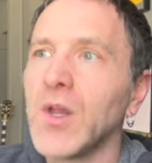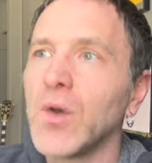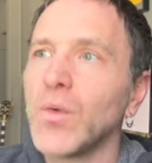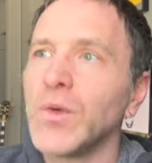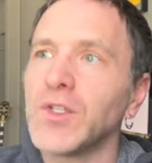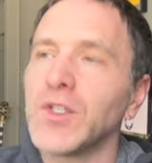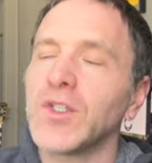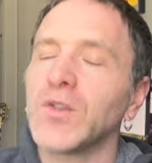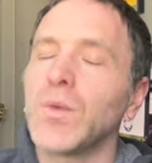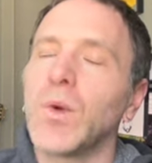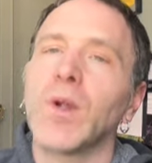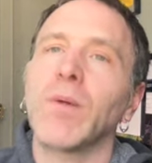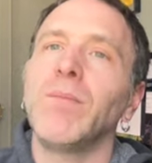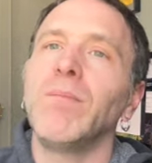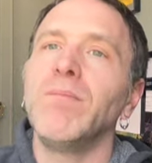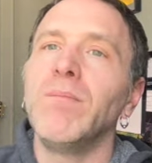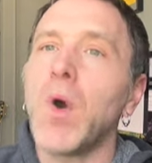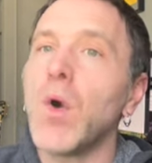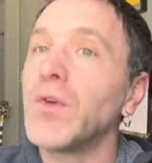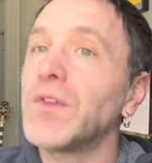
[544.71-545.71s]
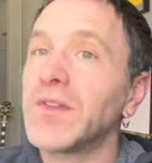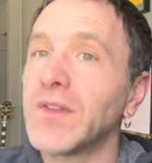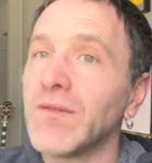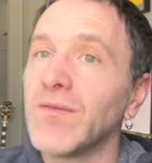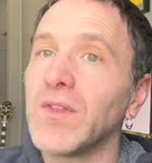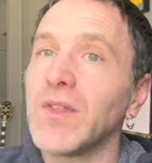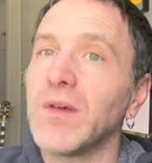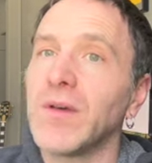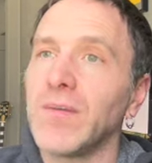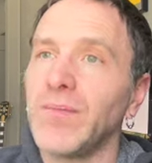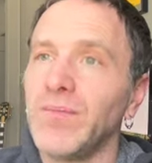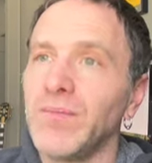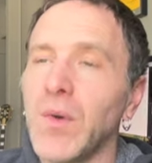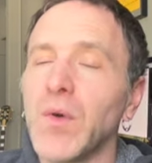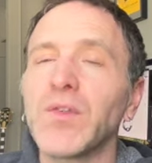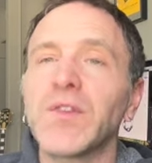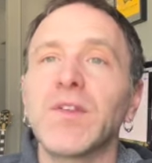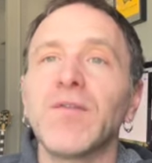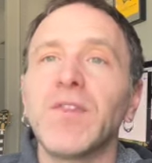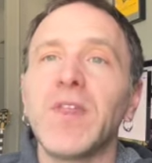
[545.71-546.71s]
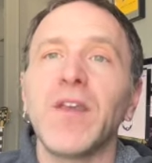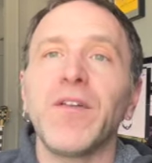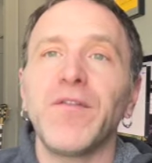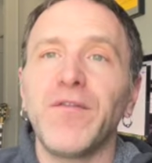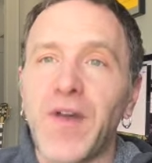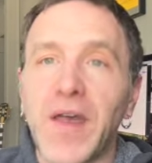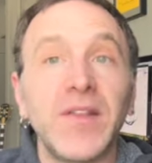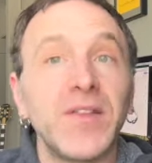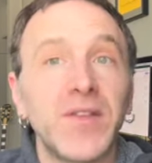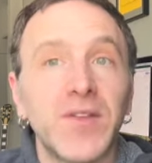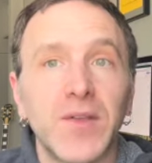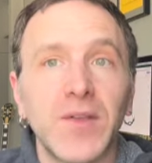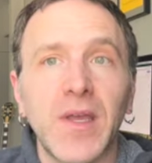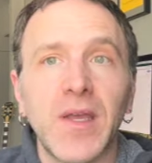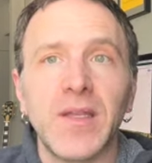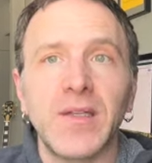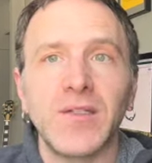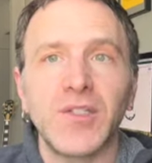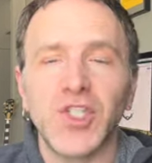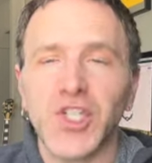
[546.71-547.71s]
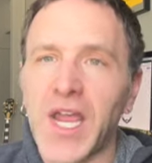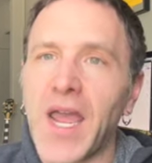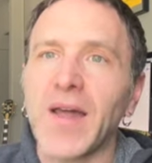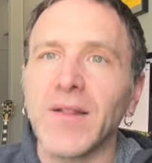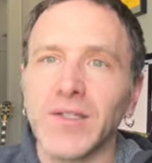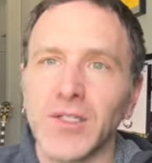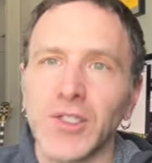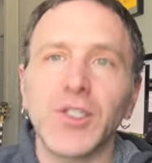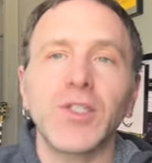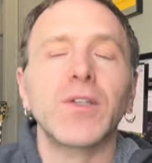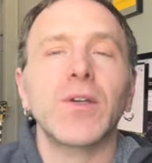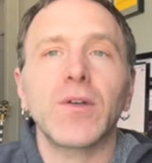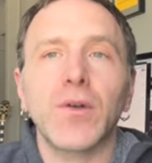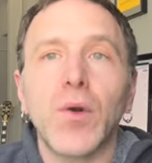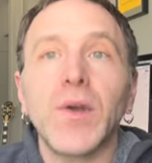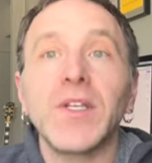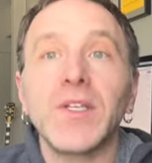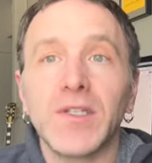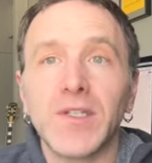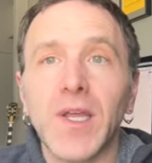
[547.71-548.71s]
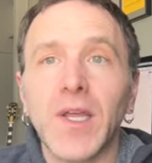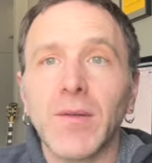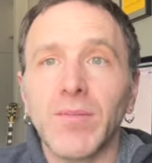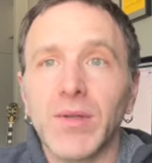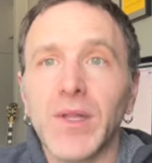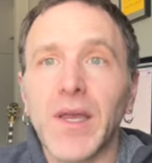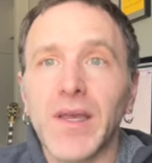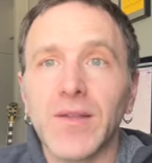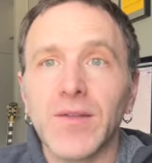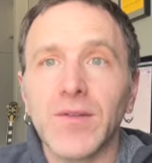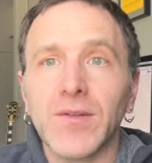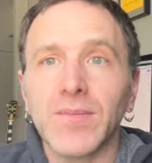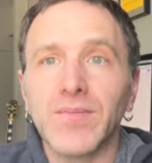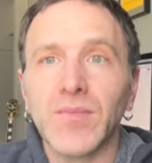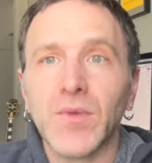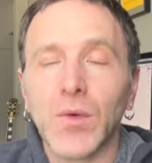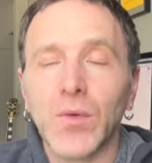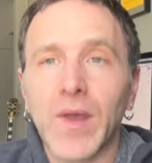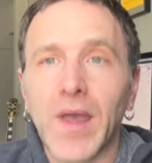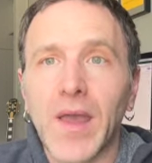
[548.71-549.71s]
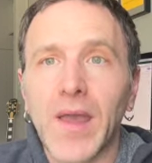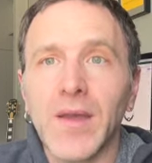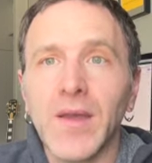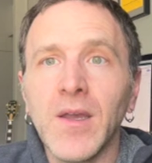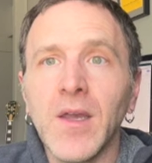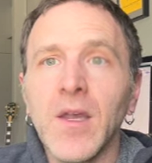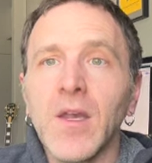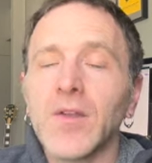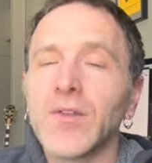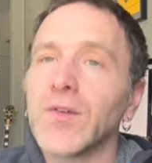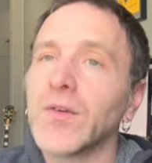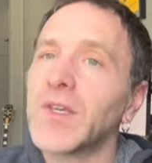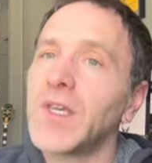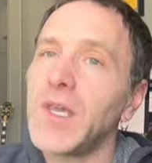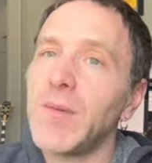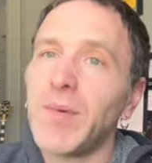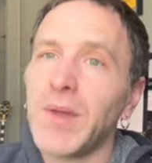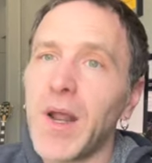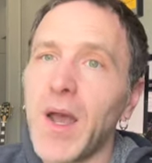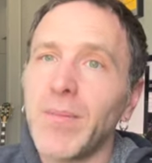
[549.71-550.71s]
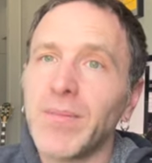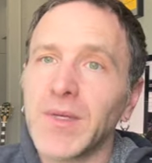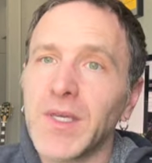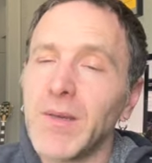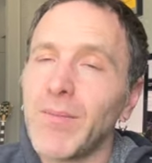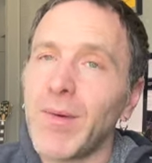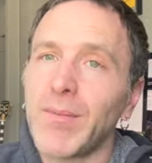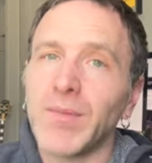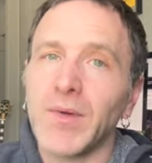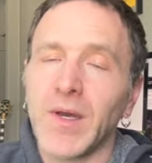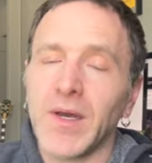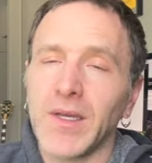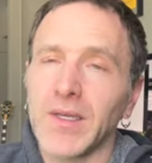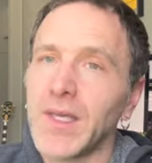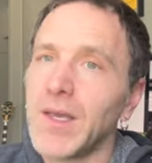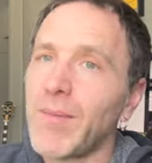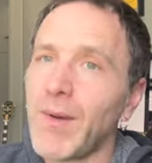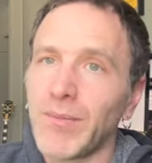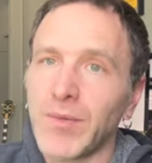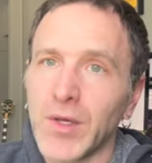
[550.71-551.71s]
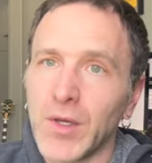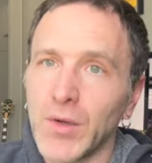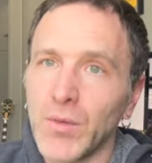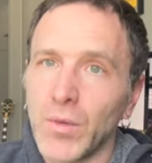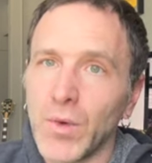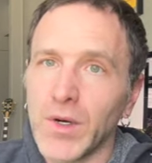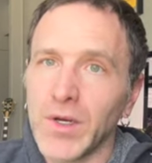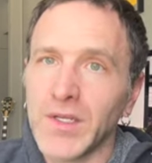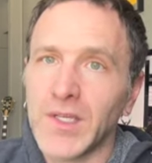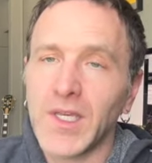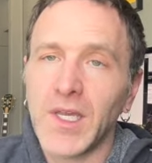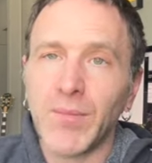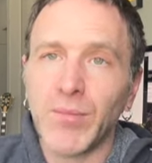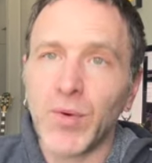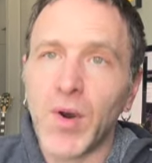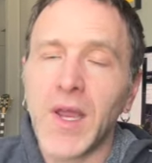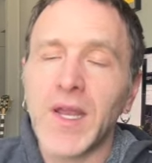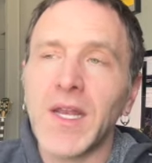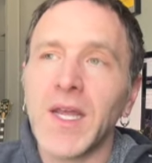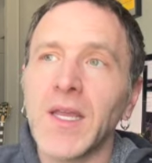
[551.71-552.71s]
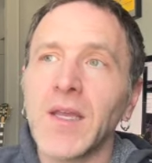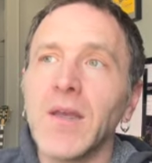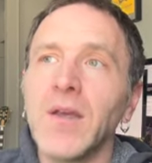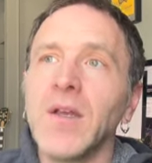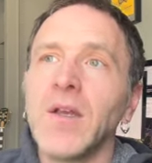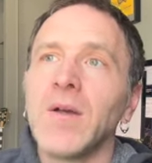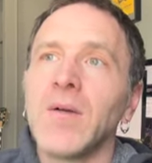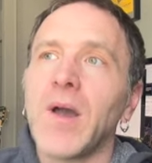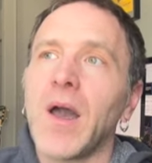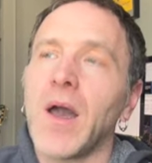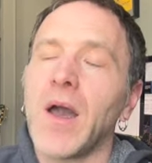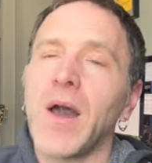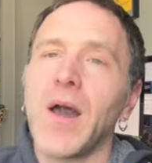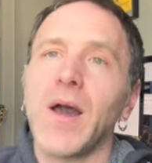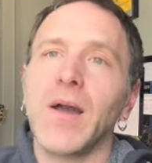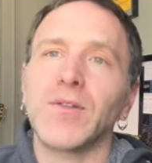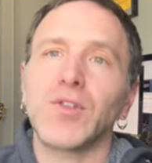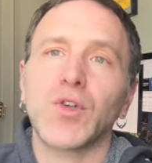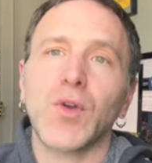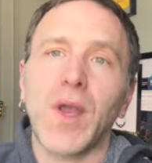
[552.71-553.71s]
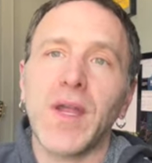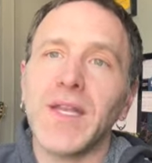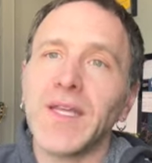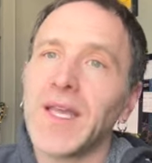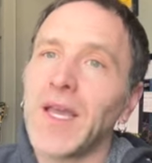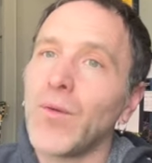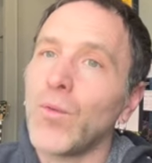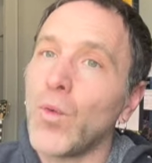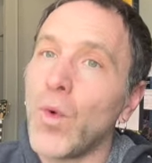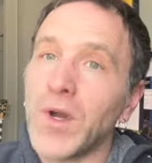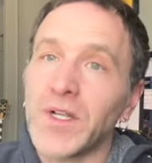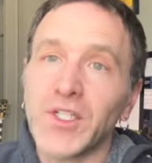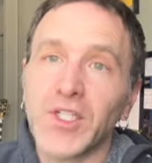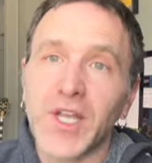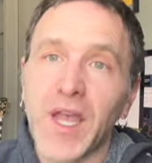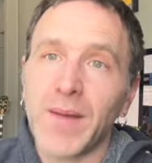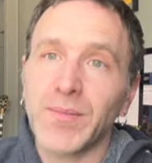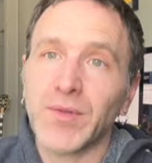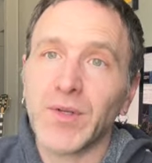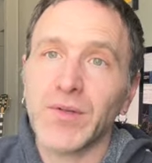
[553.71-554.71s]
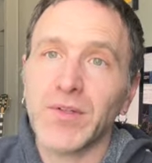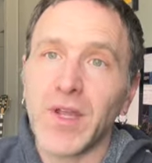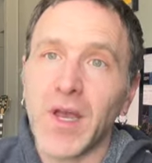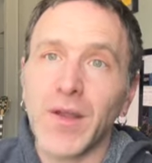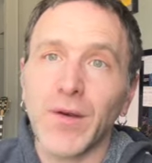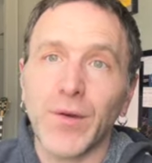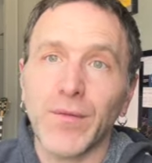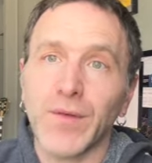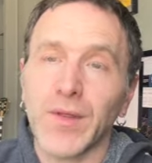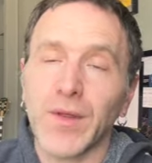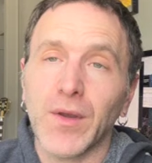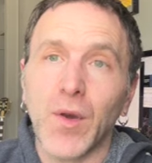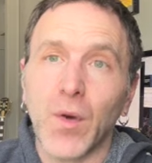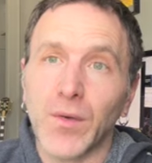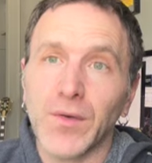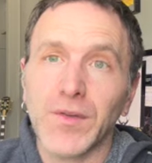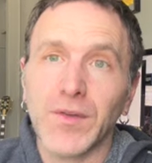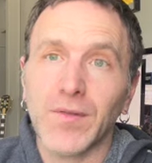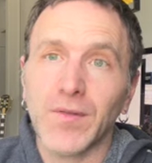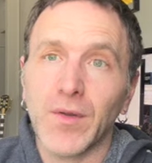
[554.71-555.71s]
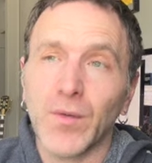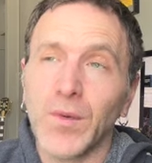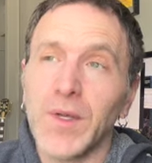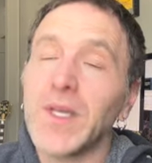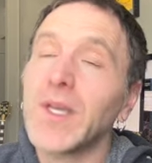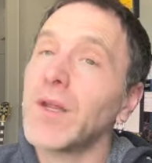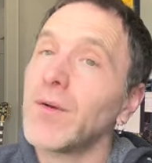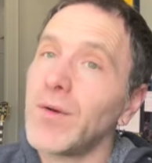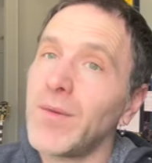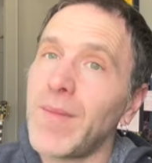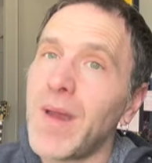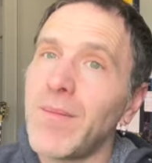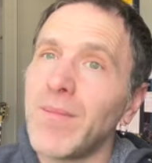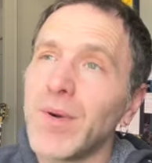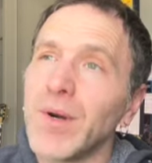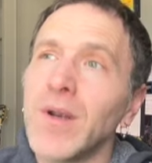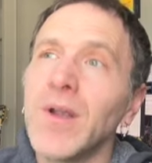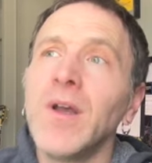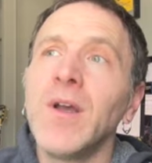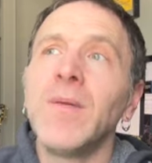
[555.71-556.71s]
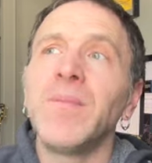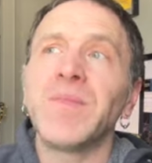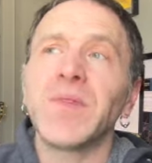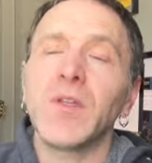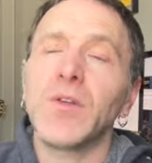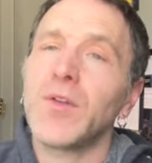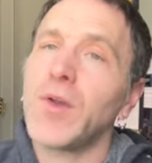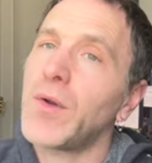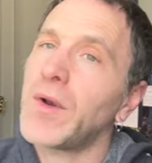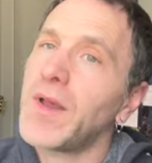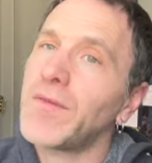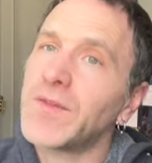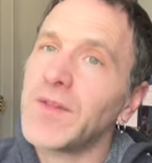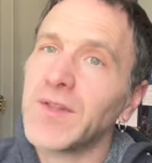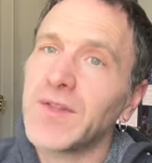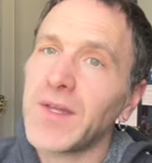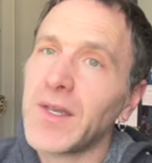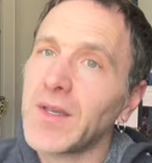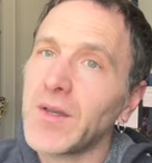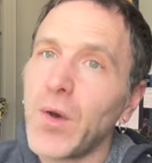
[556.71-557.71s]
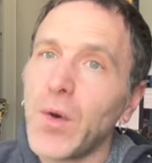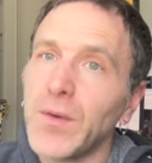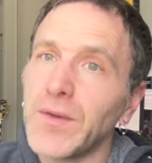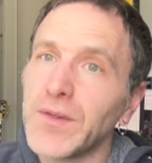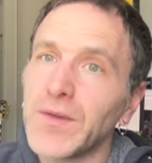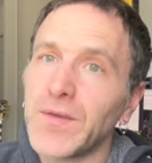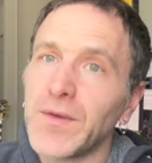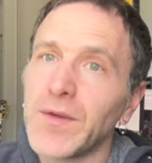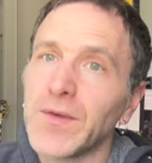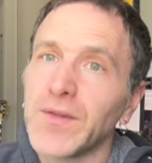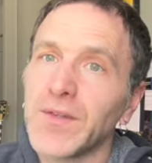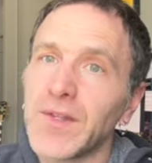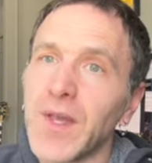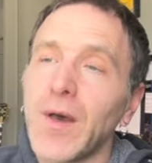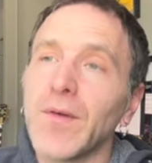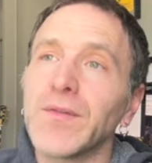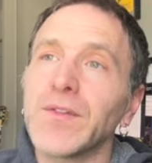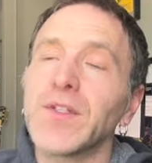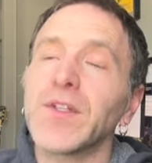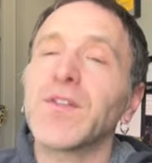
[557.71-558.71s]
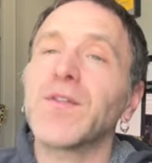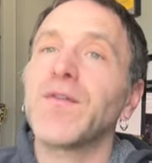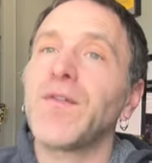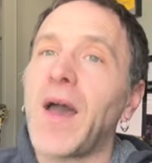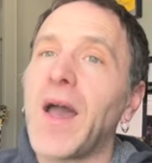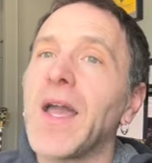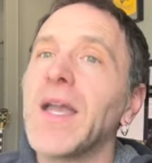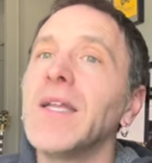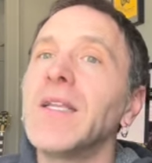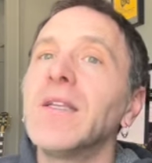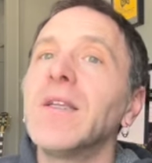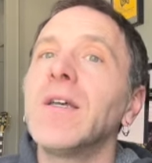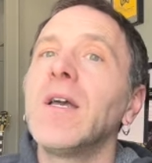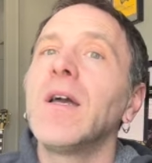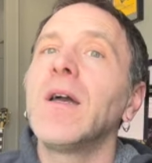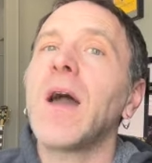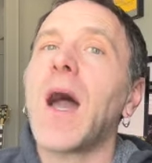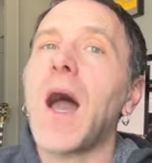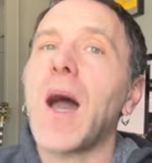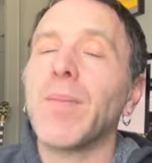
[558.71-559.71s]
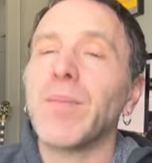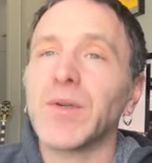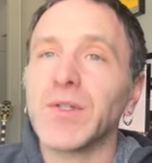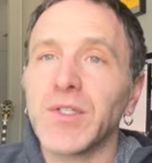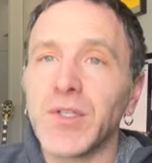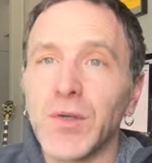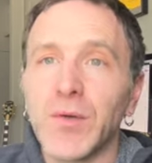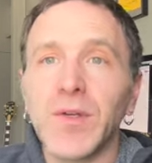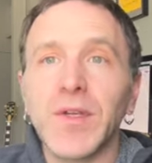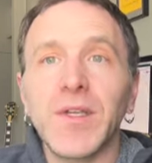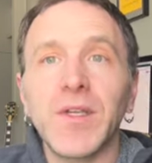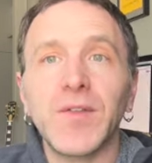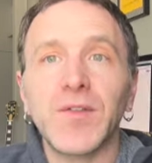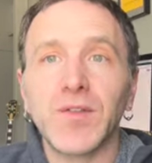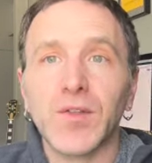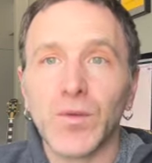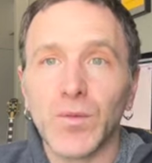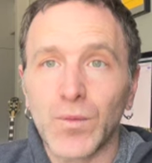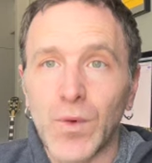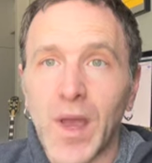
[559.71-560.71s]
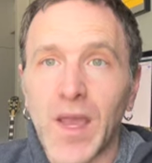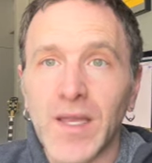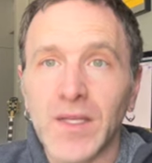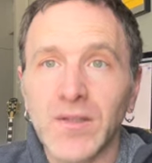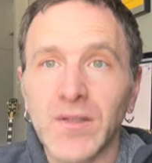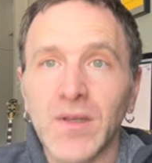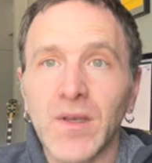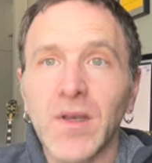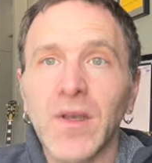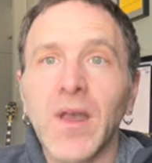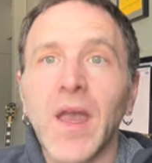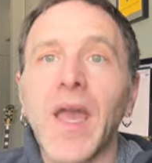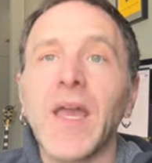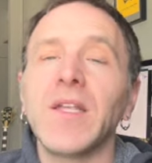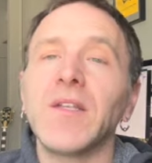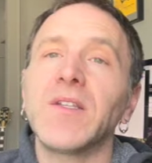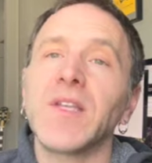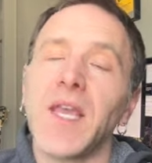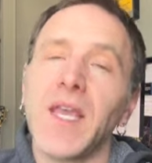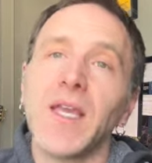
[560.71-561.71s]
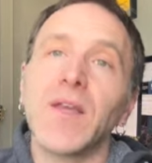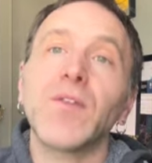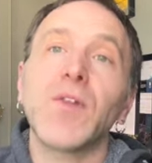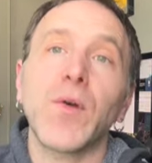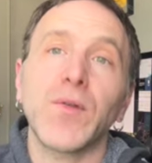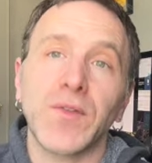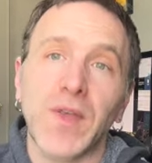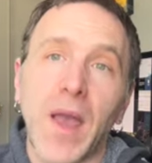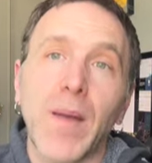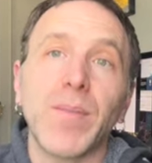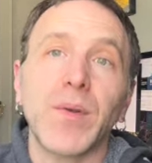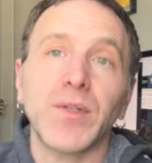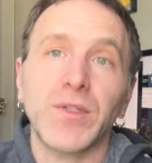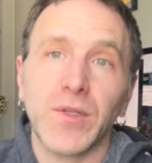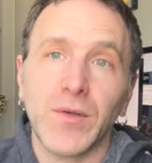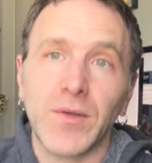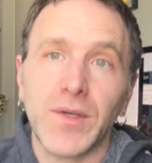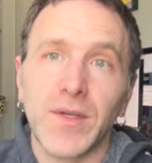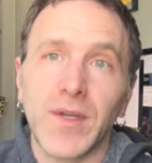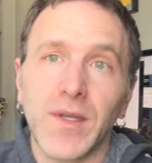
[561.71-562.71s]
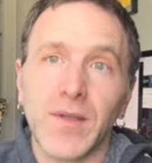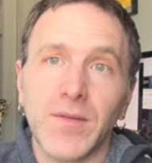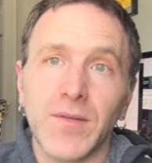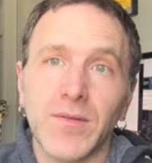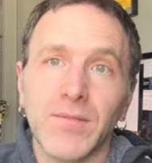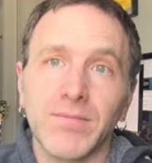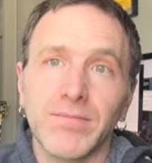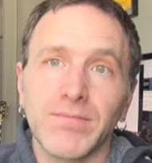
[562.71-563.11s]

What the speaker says: which is where most of the events and challenges are going to take place. Okay, so keep it up, keep up the good work, keep writing. Try to get one chapter done over the course of the week, and remember, you don't have to set goals for yourself. Just find opportunities to write and take those opportunities.